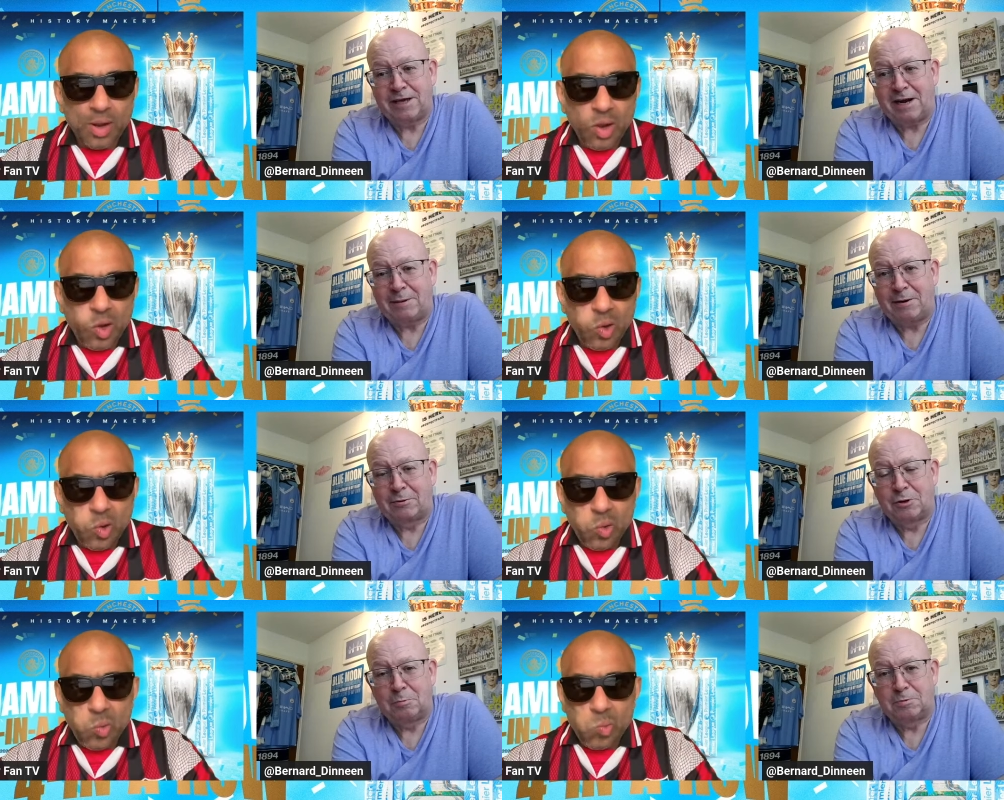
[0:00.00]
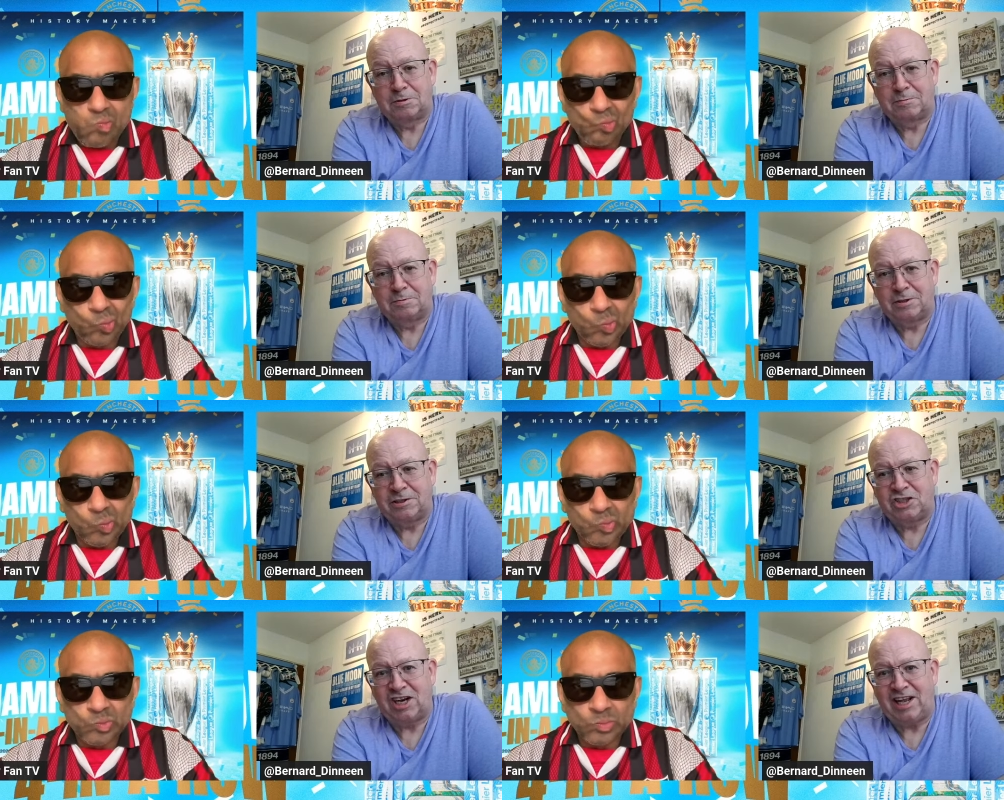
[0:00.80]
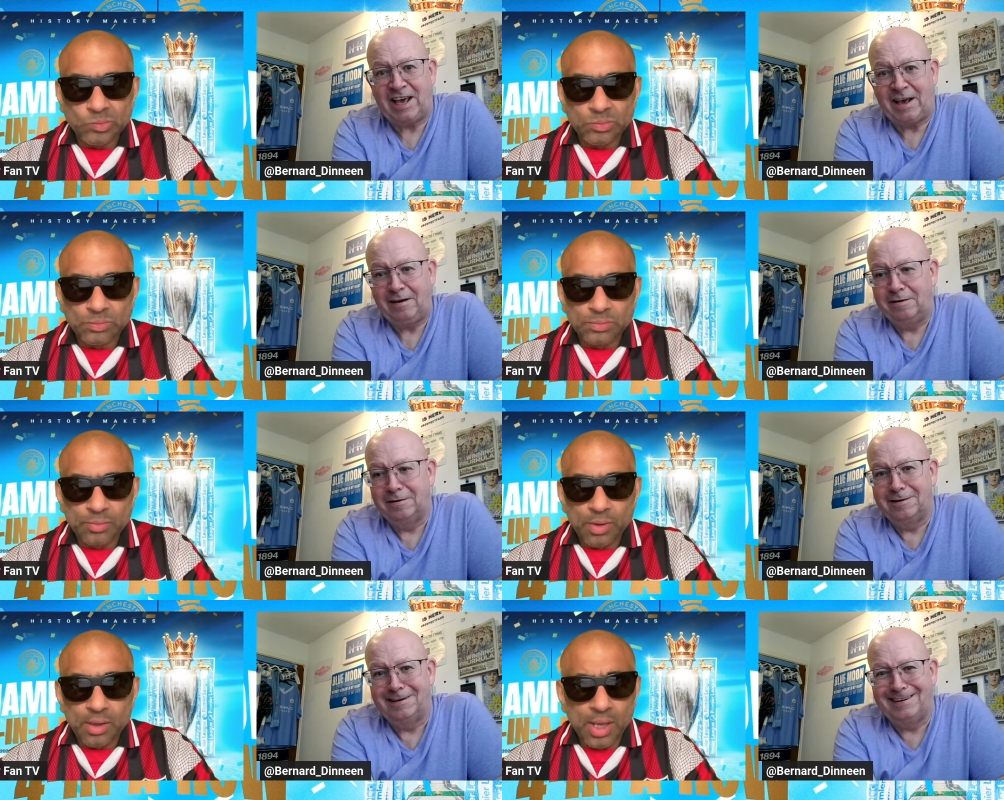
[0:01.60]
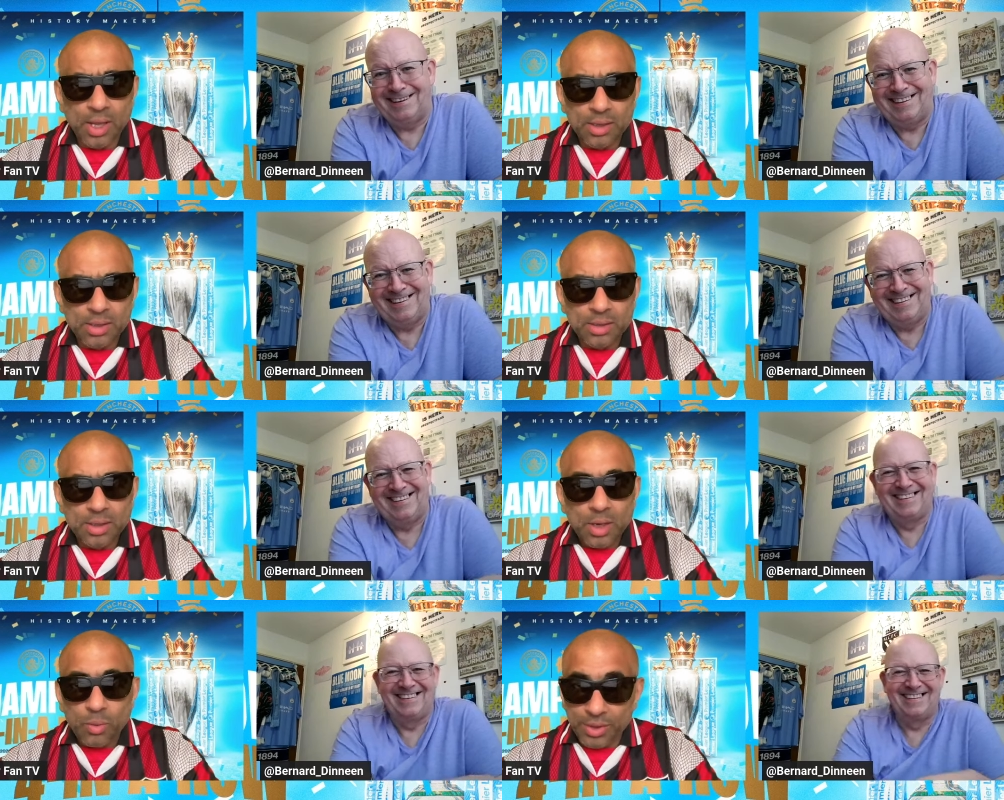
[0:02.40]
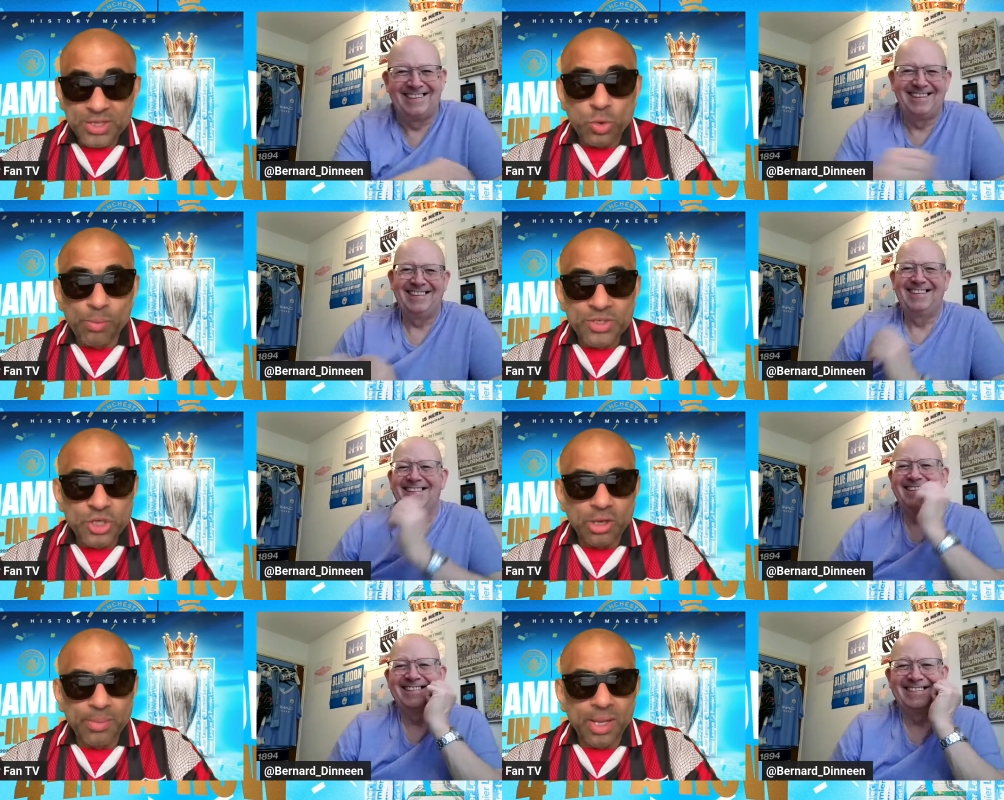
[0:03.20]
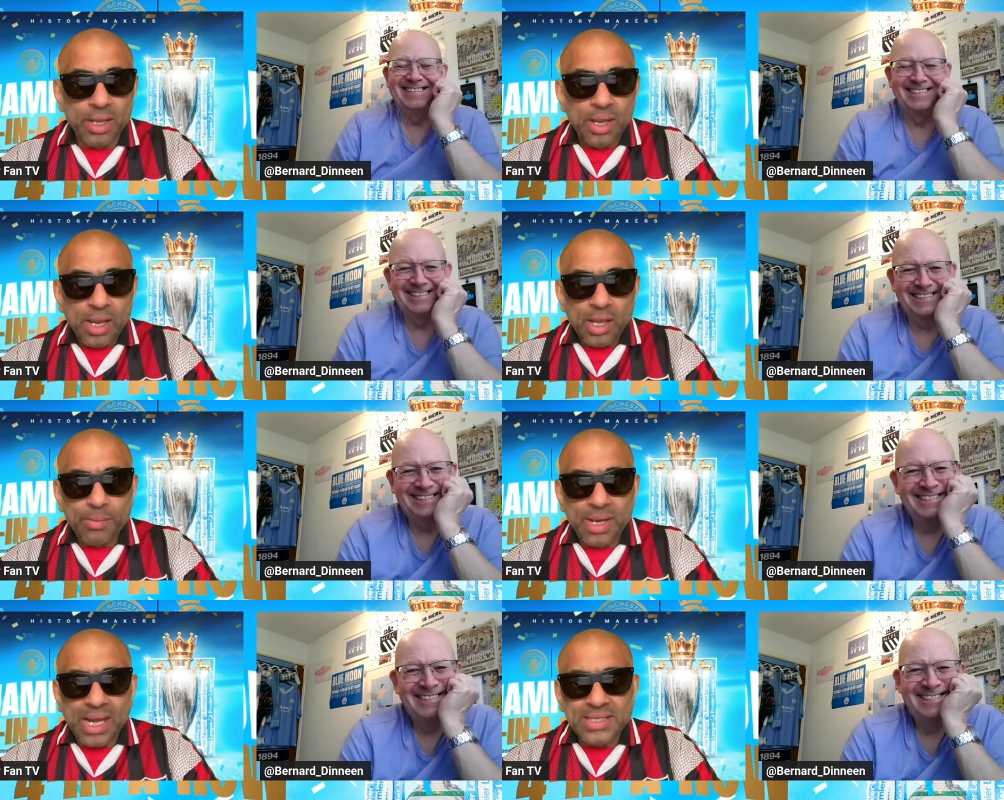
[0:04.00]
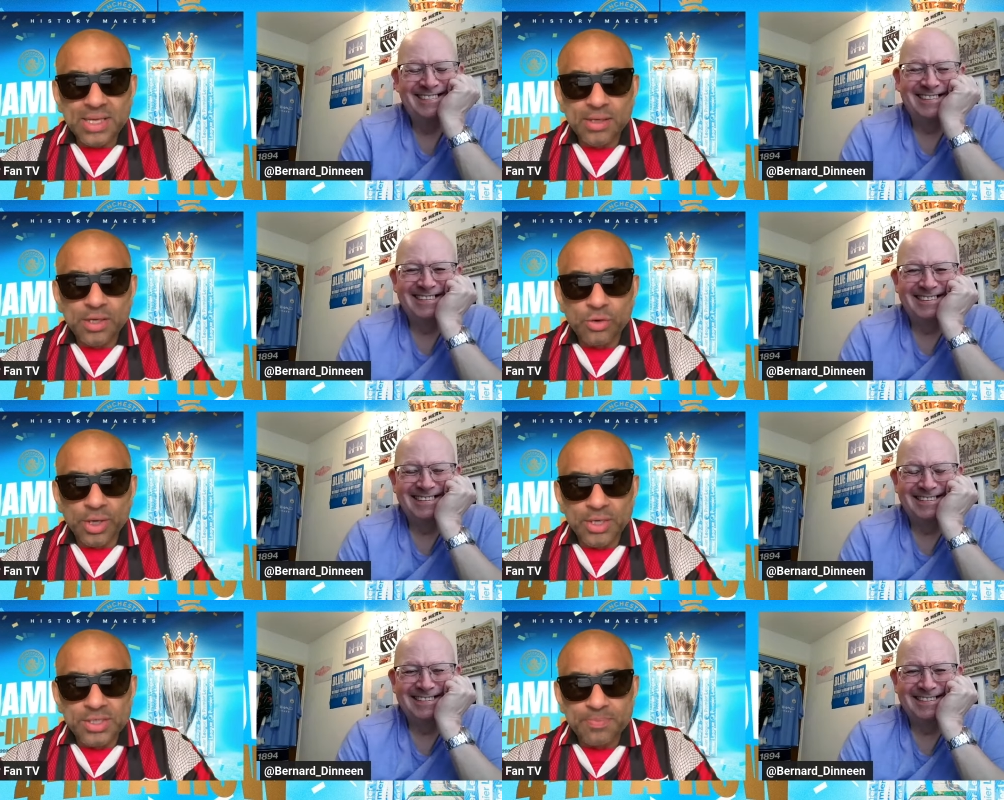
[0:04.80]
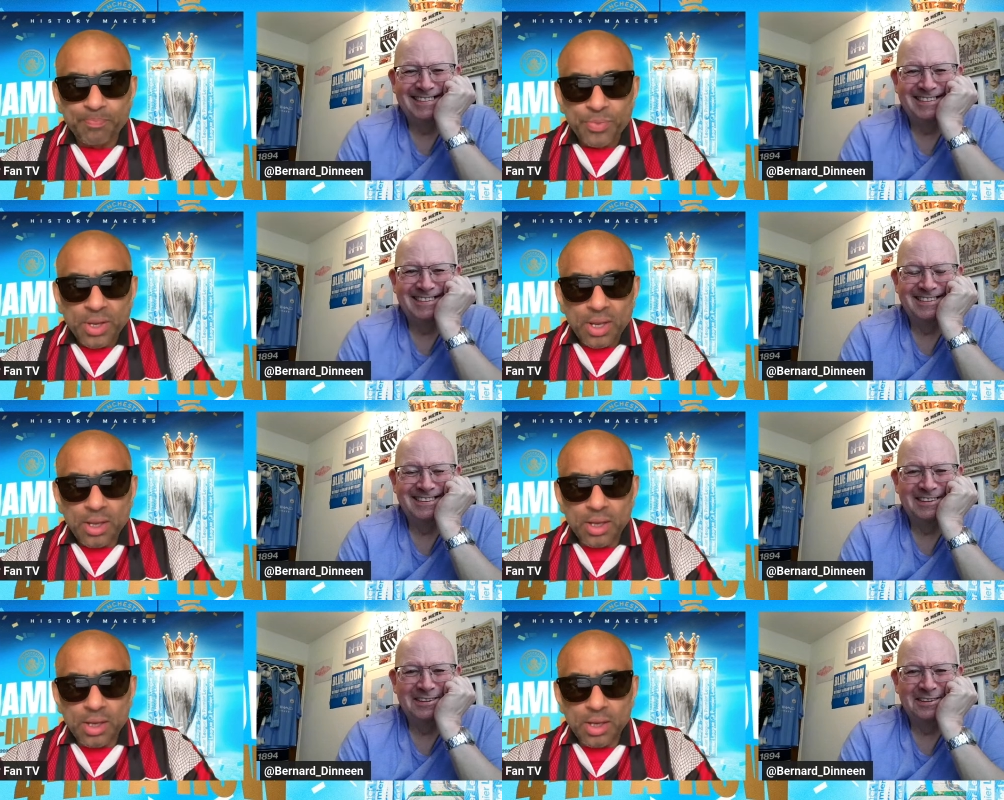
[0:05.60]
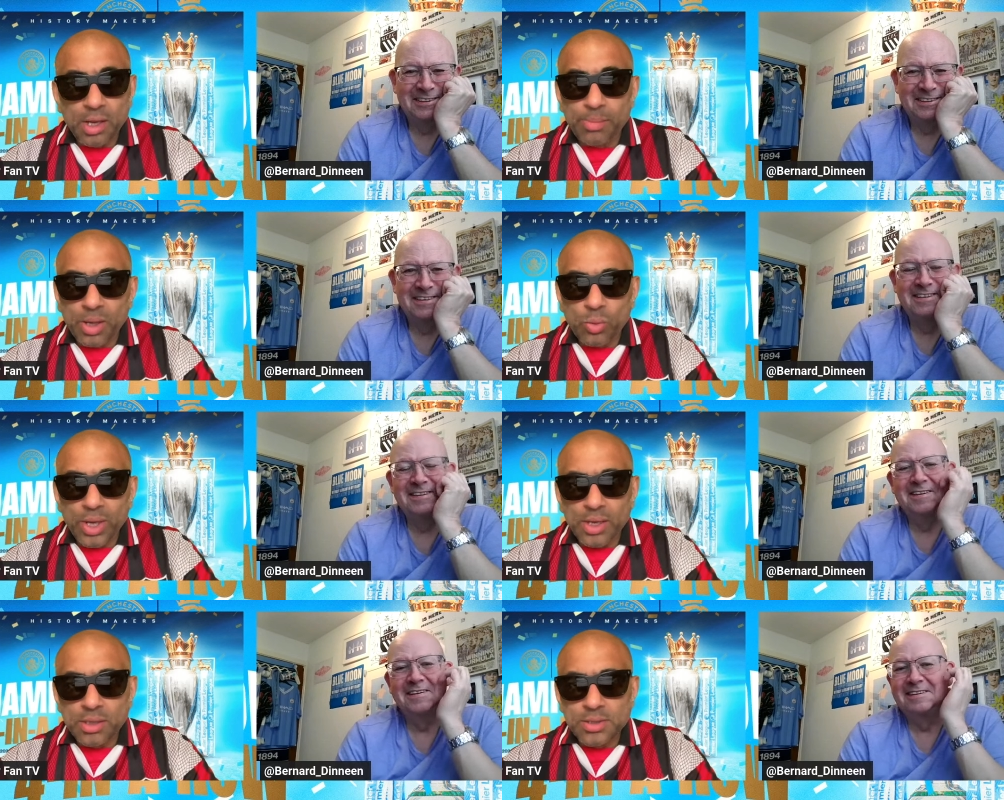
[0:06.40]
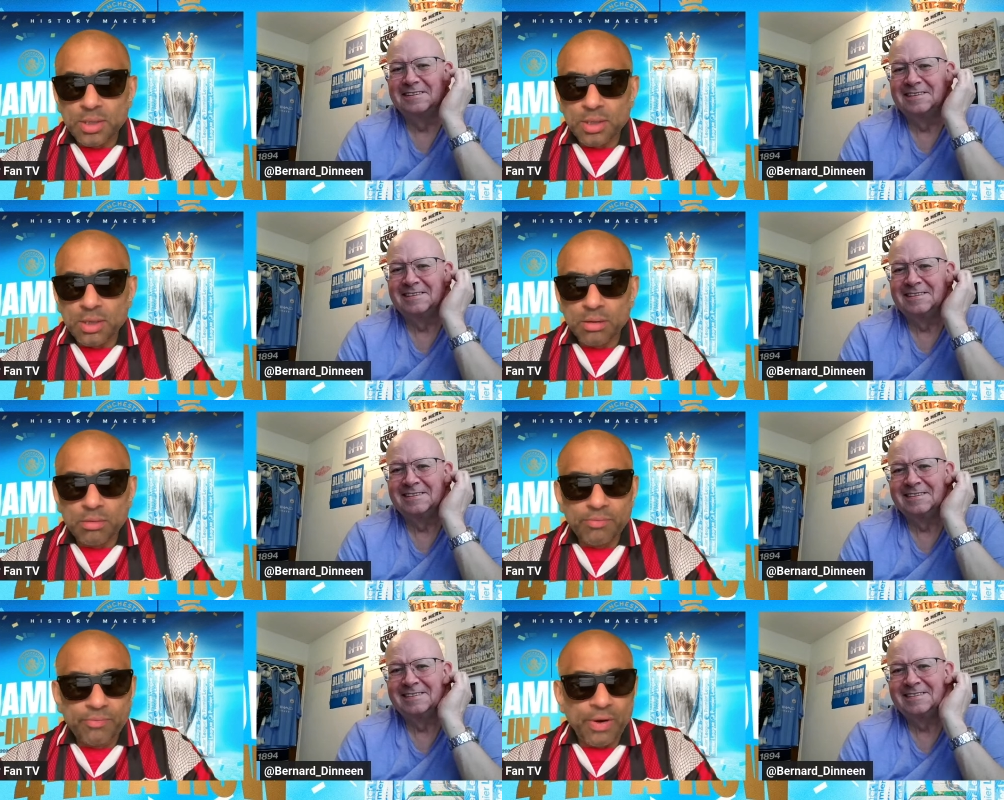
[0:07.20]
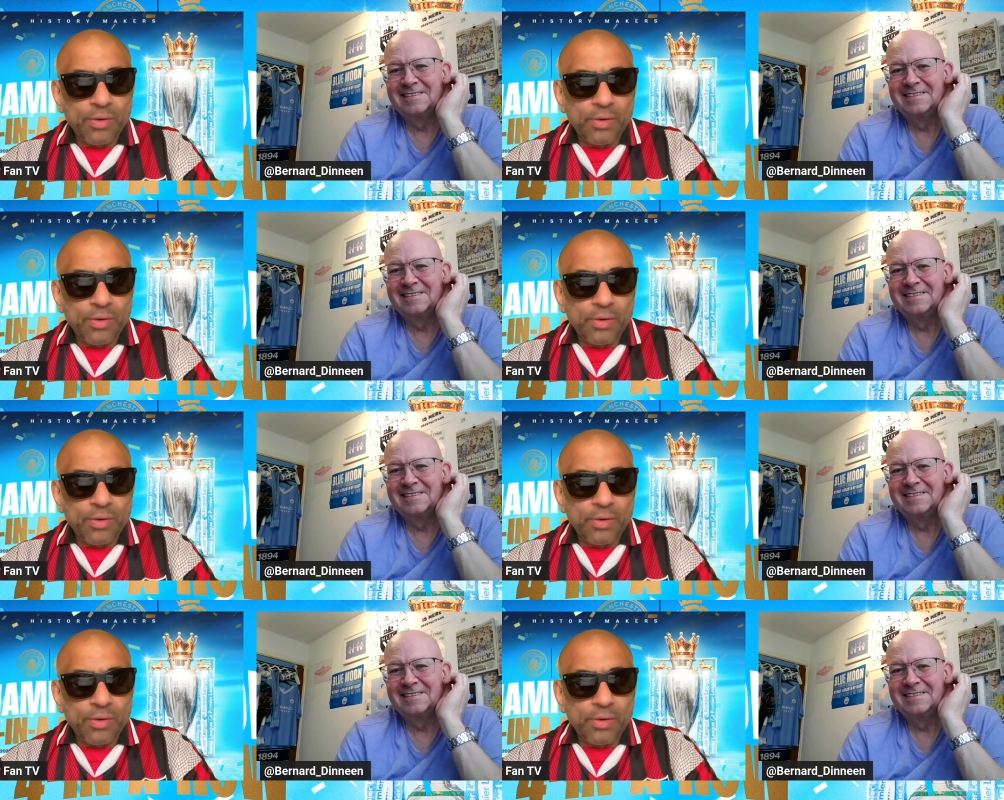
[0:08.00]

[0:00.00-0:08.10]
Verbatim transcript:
Speaker 1: Carabao Cups were bloody chilly.
Speaker 2: Yeah. Well, this one will be chilly, mate. It'll be 19 degrees, a little bit of wind, very